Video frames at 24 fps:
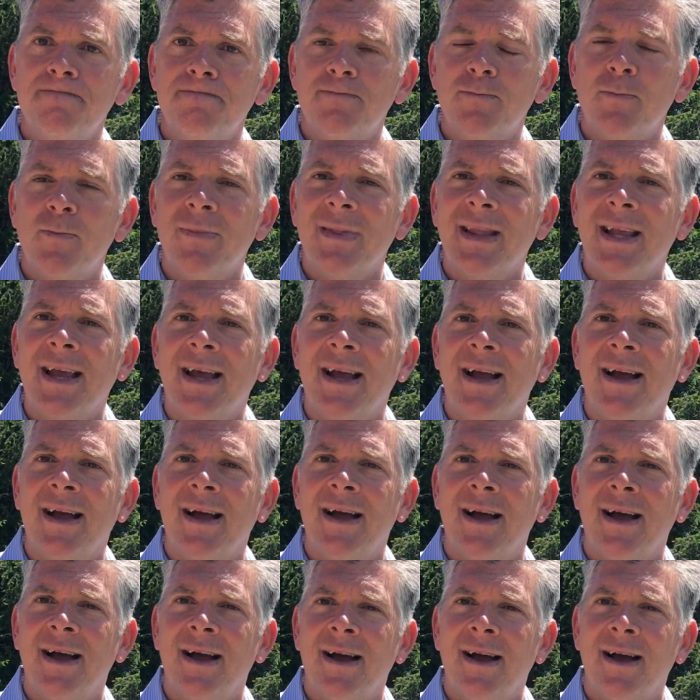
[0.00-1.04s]
Uh, what do you make of
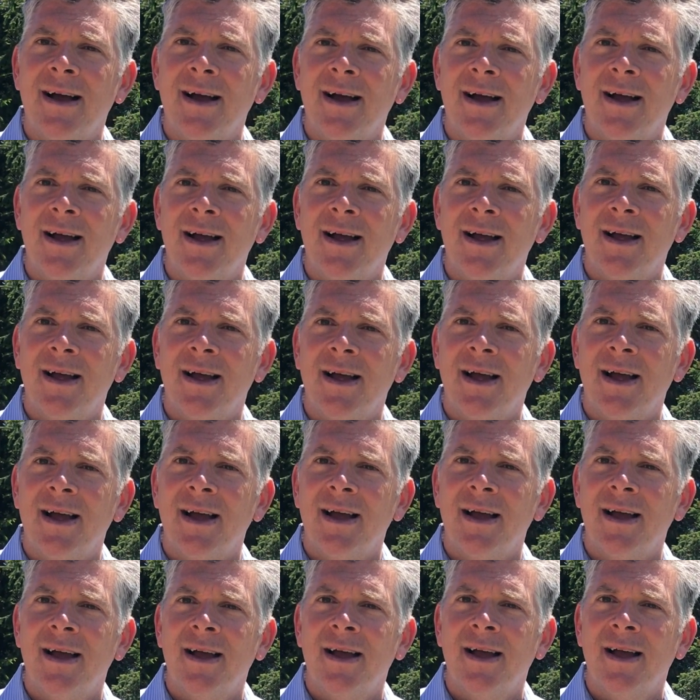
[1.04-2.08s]
the graduated income
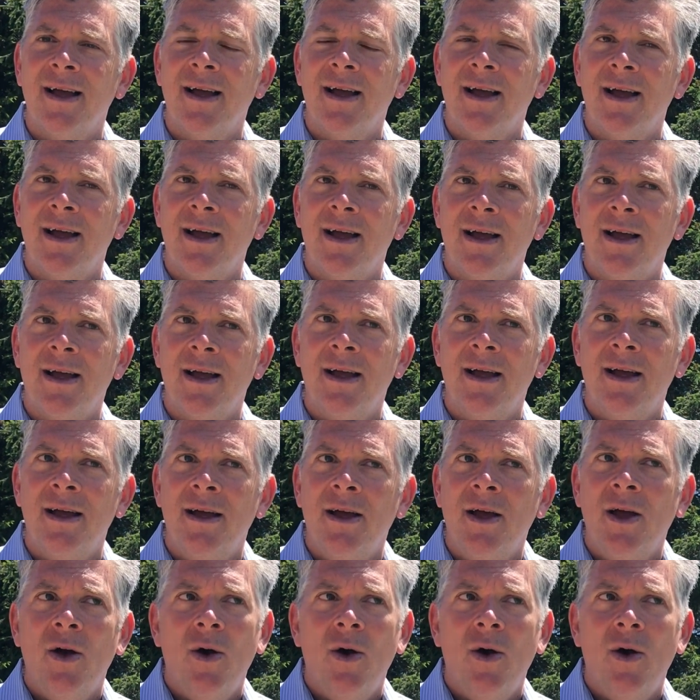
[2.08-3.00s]
tax that's going through the state house?